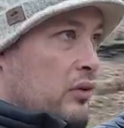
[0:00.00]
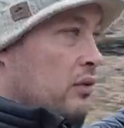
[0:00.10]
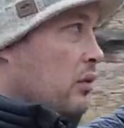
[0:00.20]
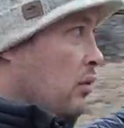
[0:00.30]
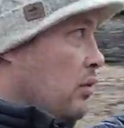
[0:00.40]

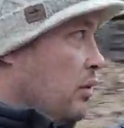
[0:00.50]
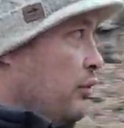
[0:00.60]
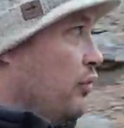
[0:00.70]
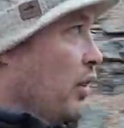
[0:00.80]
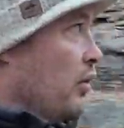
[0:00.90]
little cliff
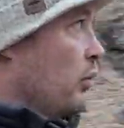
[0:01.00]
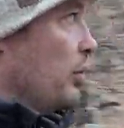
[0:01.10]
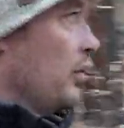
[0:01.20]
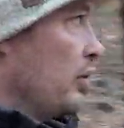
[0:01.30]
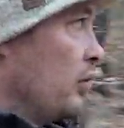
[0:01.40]
face with
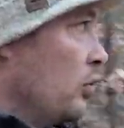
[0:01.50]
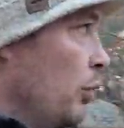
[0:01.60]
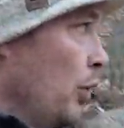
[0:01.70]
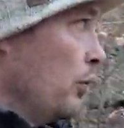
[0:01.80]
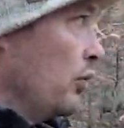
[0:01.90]
these
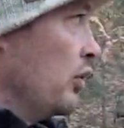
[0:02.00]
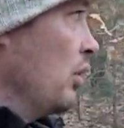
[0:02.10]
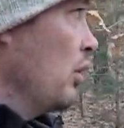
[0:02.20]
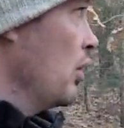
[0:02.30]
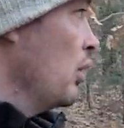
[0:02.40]
exposed.
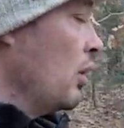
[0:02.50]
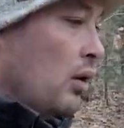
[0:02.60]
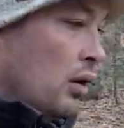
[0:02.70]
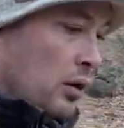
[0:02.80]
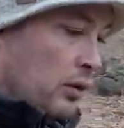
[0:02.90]

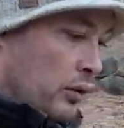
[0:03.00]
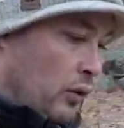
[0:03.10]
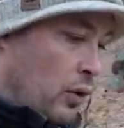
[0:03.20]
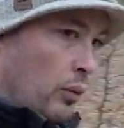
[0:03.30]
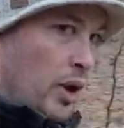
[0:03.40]
This is
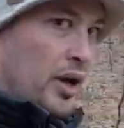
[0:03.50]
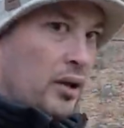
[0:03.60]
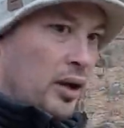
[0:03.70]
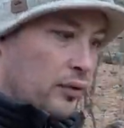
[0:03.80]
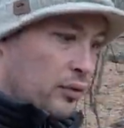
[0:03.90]
all
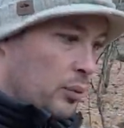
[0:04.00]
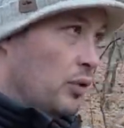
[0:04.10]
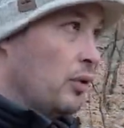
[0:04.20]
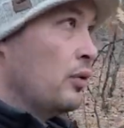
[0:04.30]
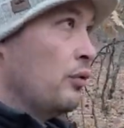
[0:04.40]
rhyolite from
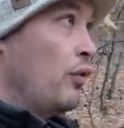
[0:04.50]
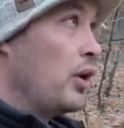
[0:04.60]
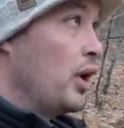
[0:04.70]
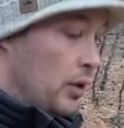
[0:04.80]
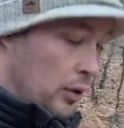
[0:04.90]
a
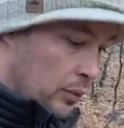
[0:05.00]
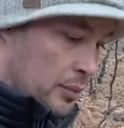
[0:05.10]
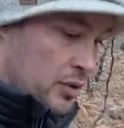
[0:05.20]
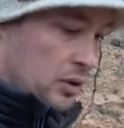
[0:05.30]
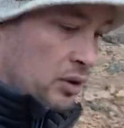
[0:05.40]
volcanic
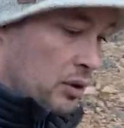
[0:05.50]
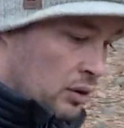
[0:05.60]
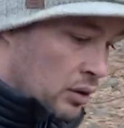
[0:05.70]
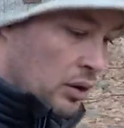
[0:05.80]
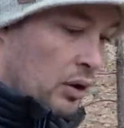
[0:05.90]
eruption
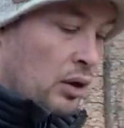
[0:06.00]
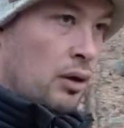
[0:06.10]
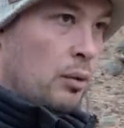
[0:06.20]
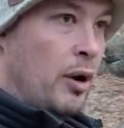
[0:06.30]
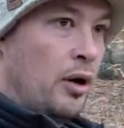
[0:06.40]

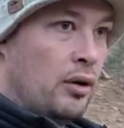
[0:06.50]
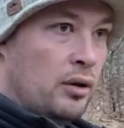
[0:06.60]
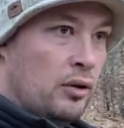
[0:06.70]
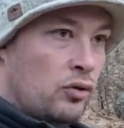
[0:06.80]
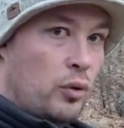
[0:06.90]
about
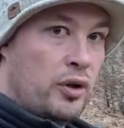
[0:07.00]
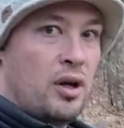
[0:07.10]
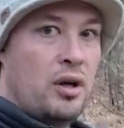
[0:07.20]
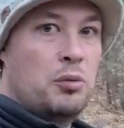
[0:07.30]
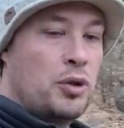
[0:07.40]

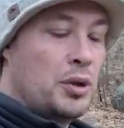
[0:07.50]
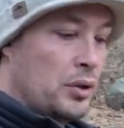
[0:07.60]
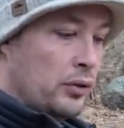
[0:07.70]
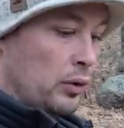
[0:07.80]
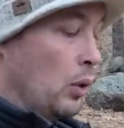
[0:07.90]
29 million
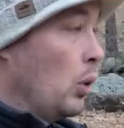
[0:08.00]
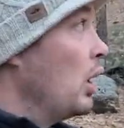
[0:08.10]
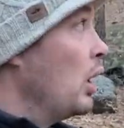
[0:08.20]
years ago.